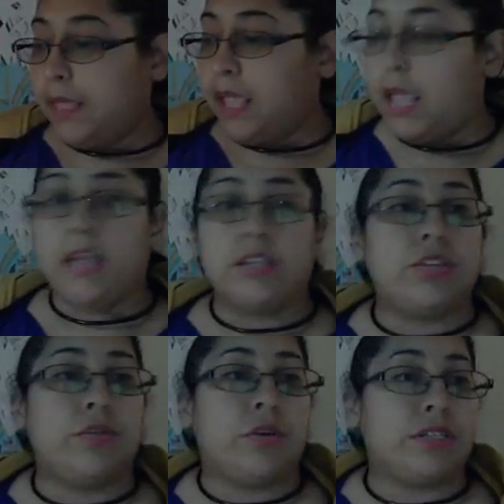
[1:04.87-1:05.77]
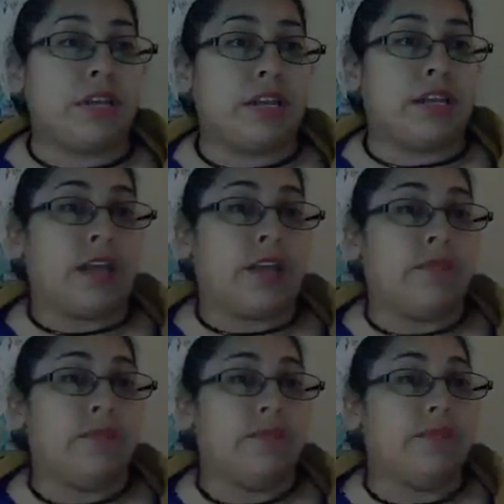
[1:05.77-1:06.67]
and to our study guide.
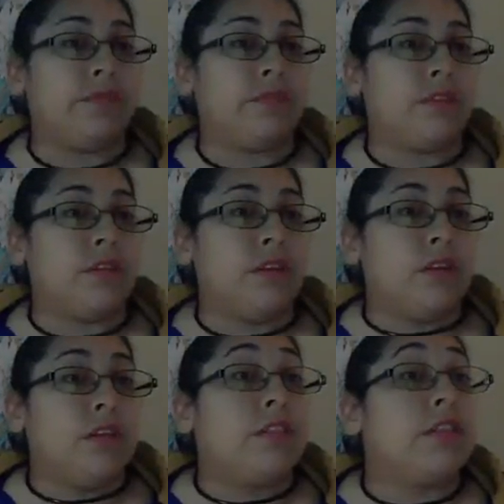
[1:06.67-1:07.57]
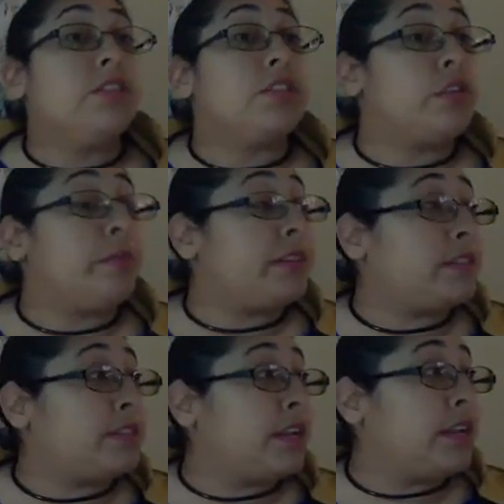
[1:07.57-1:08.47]
Thing to note about the
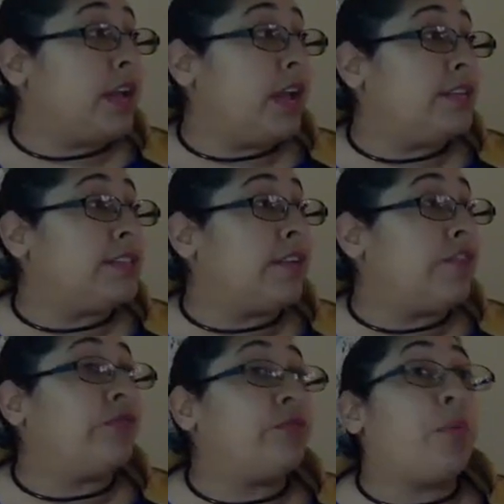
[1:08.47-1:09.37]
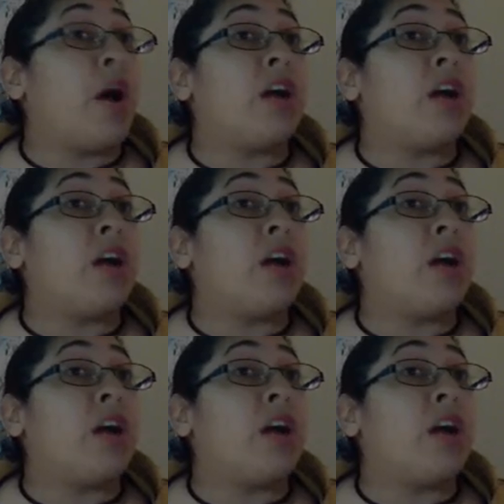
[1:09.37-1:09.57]
study guide is that box at